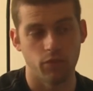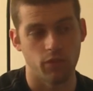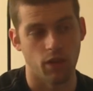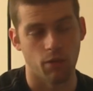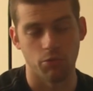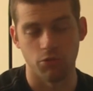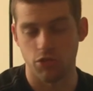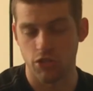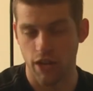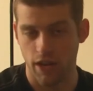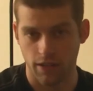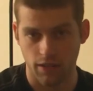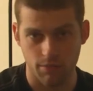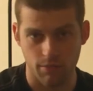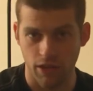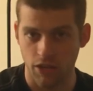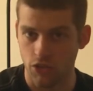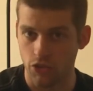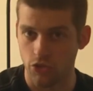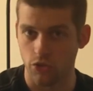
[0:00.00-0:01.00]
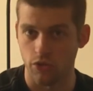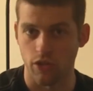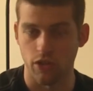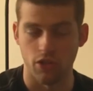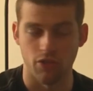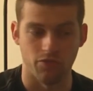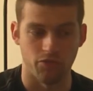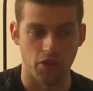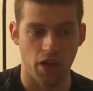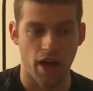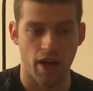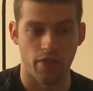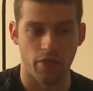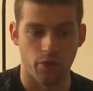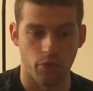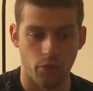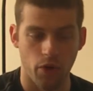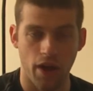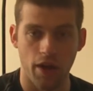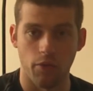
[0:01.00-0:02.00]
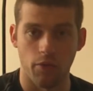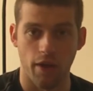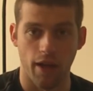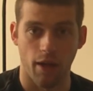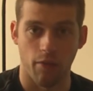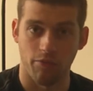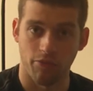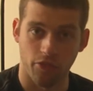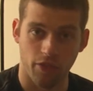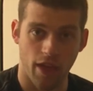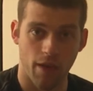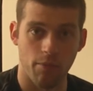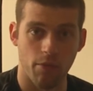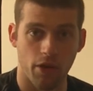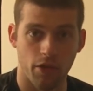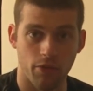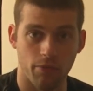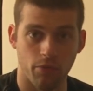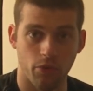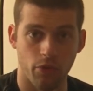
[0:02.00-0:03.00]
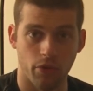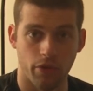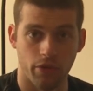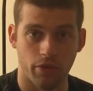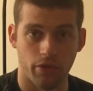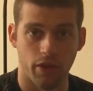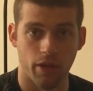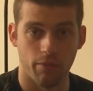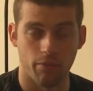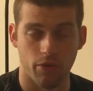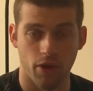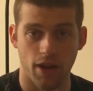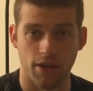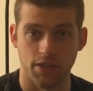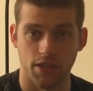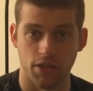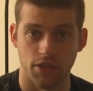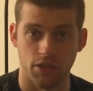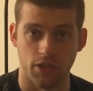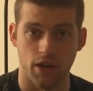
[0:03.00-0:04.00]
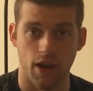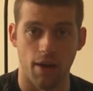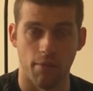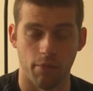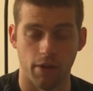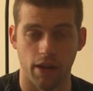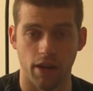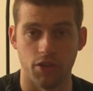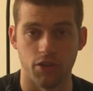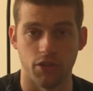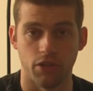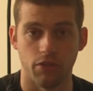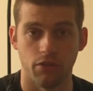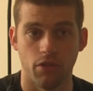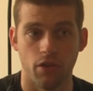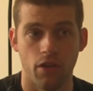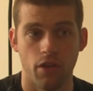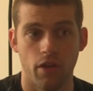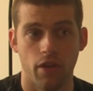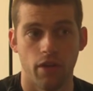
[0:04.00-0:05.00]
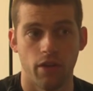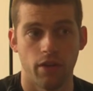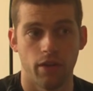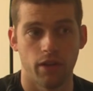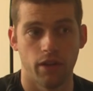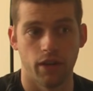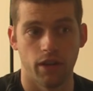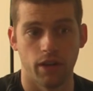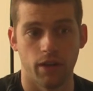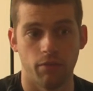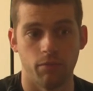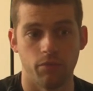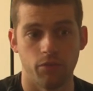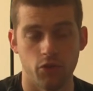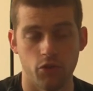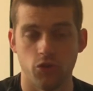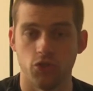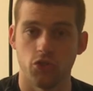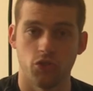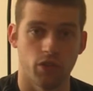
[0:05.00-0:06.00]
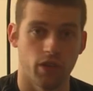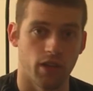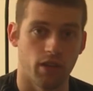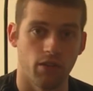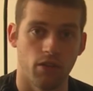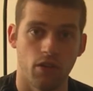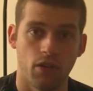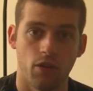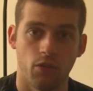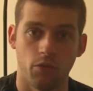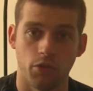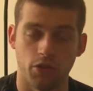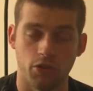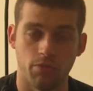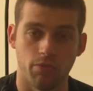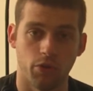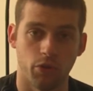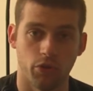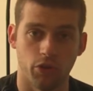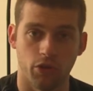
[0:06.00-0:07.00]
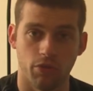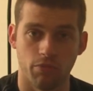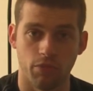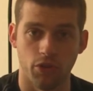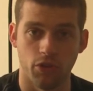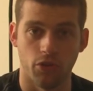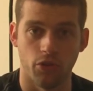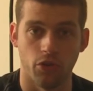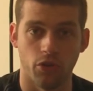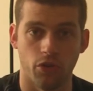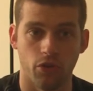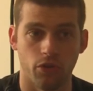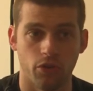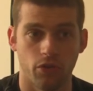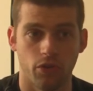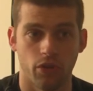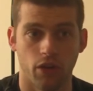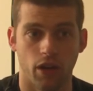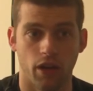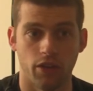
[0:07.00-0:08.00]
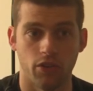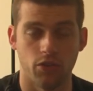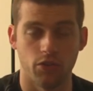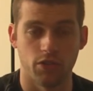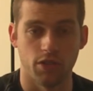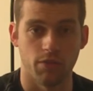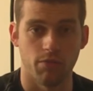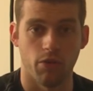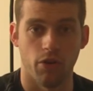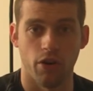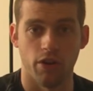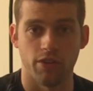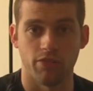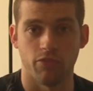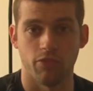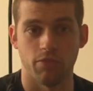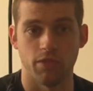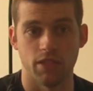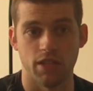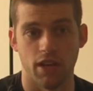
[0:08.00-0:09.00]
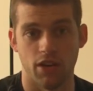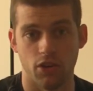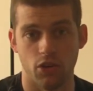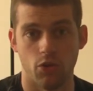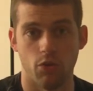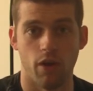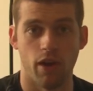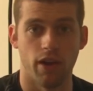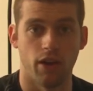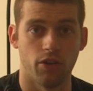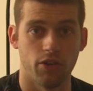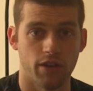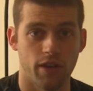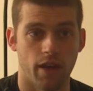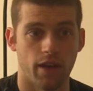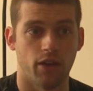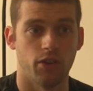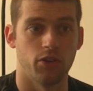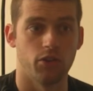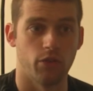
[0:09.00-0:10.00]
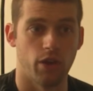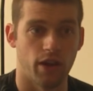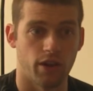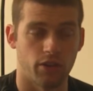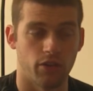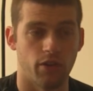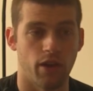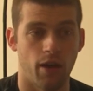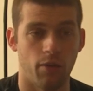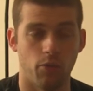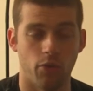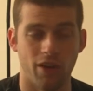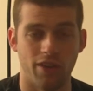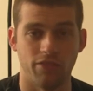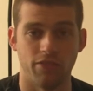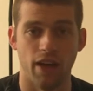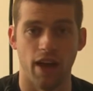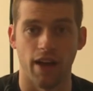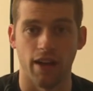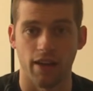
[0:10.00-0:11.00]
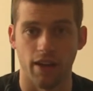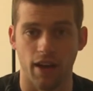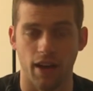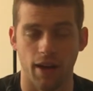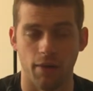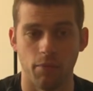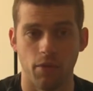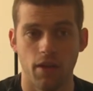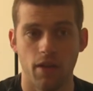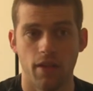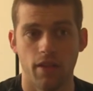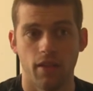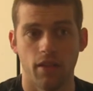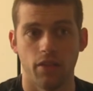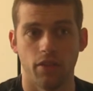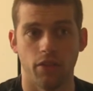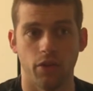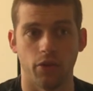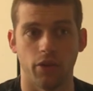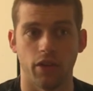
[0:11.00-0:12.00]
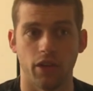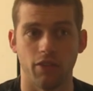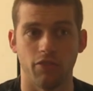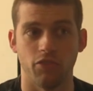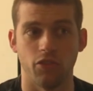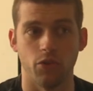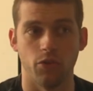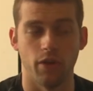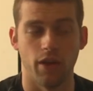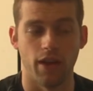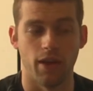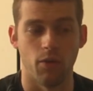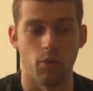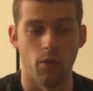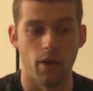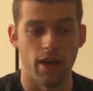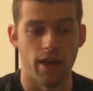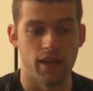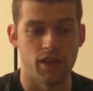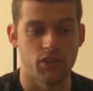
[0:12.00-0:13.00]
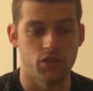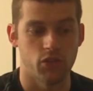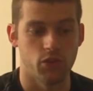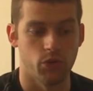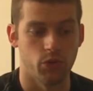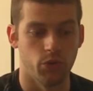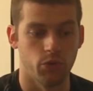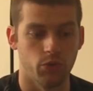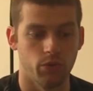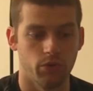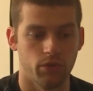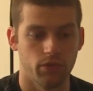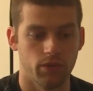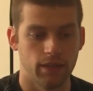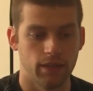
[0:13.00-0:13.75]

Double check to make sure that you've got the right RAM for that motherboard and processor combination. Usually, when you build a computer using parts from, say, Newegg or Tiger Direct or mwave.com, they'll give you a way to